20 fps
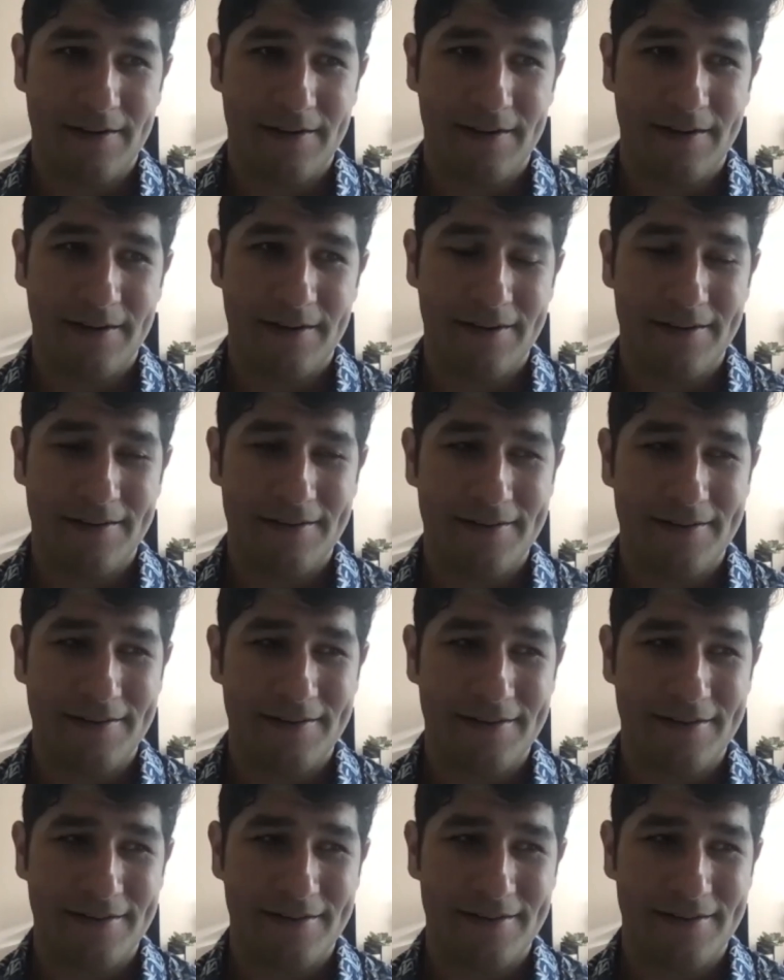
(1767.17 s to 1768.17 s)

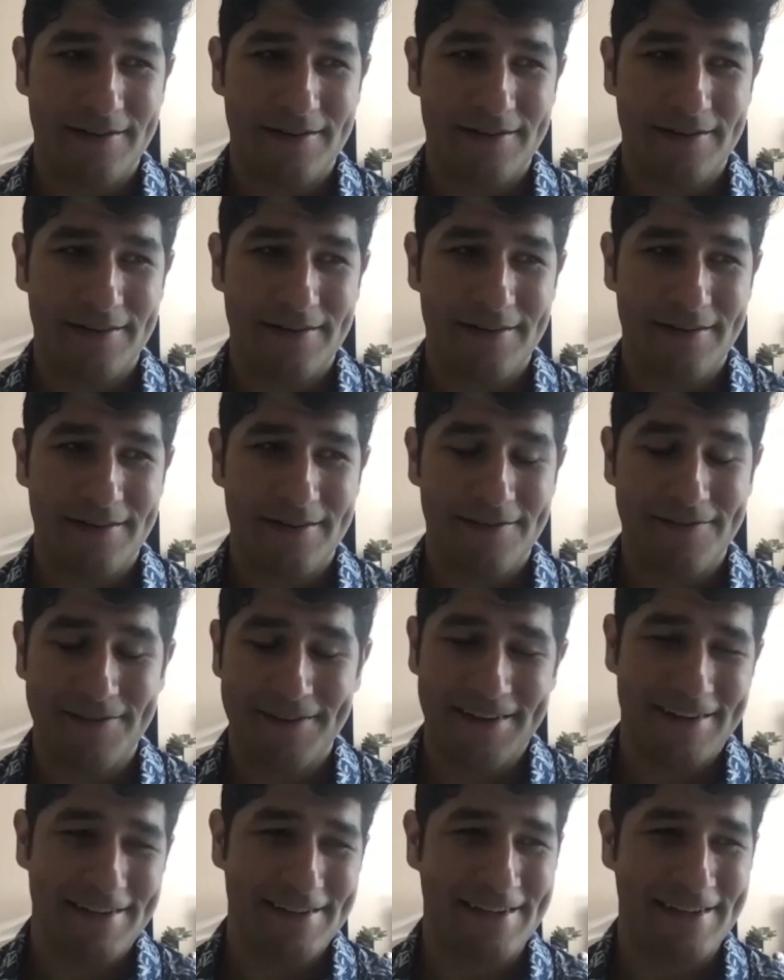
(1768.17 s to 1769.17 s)
it's a
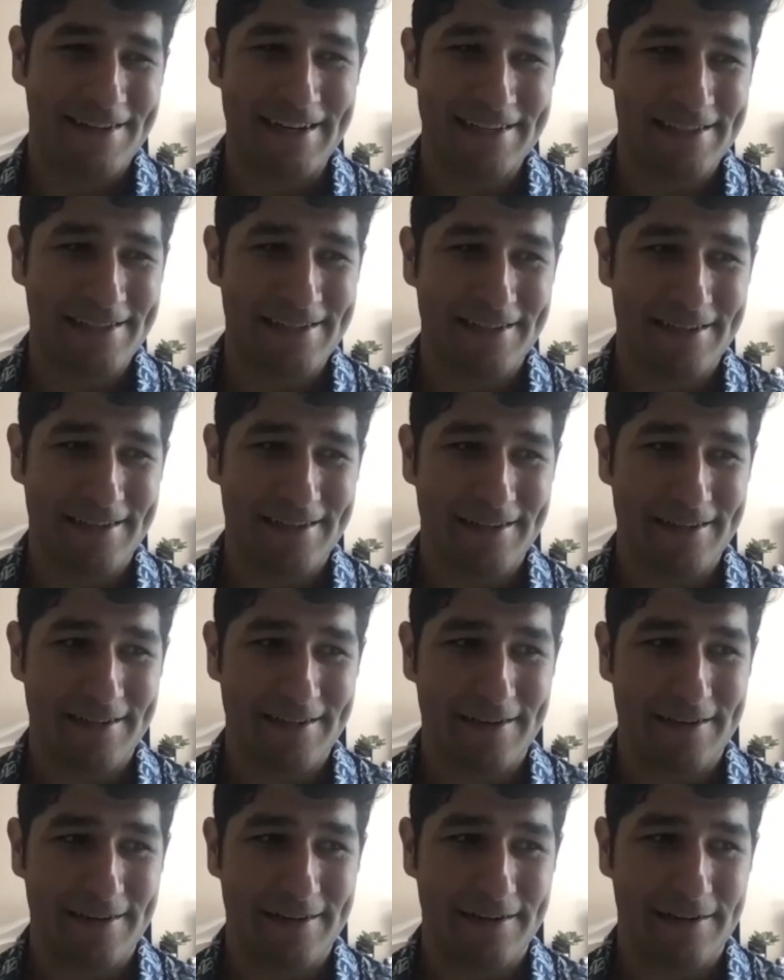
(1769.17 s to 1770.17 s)
fantastic,
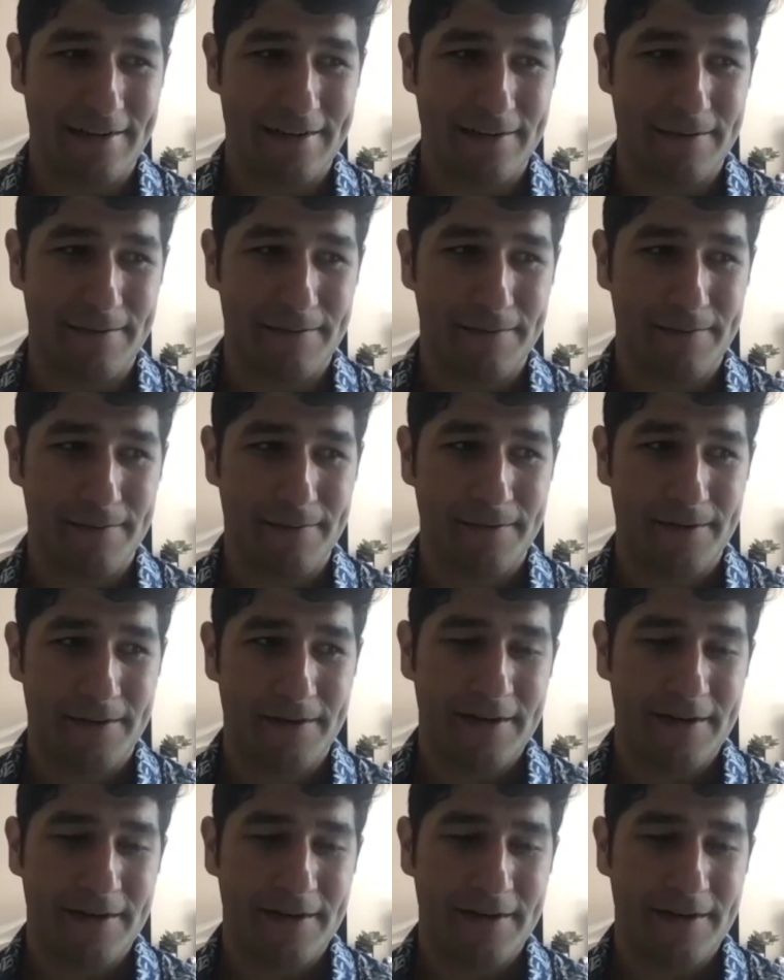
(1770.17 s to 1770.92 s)
um,